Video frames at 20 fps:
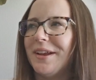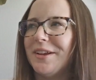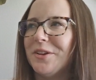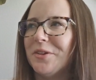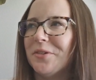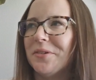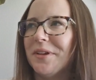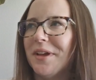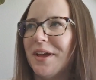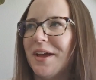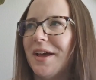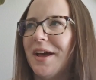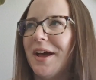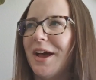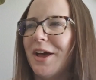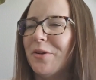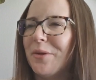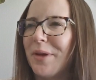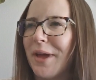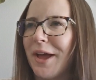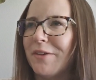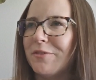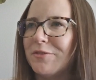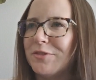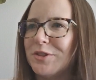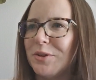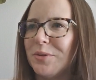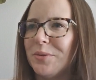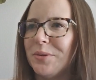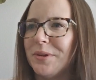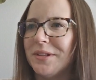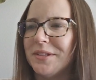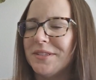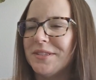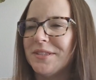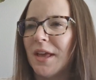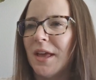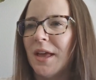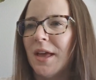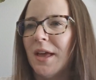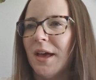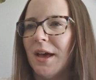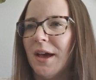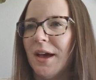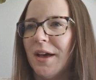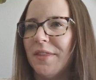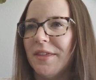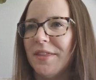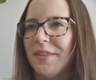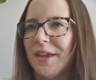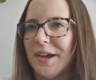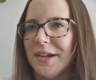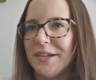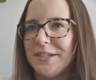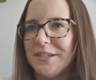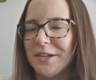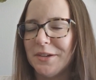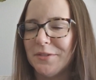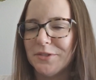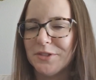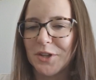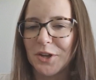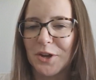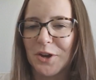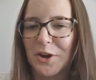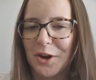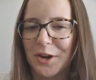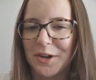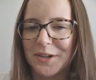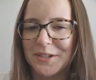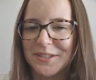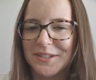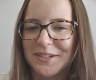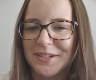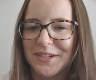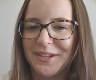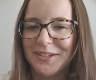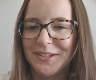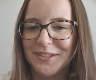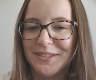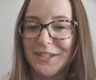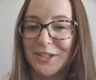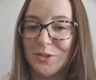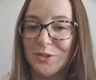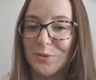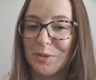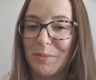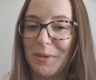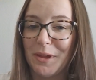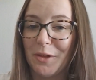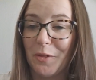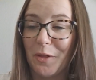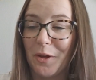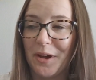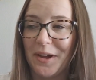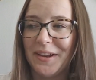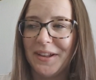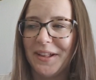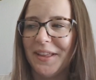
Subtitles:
don't have to. And it's the idea of sunk cost sits with me a lot.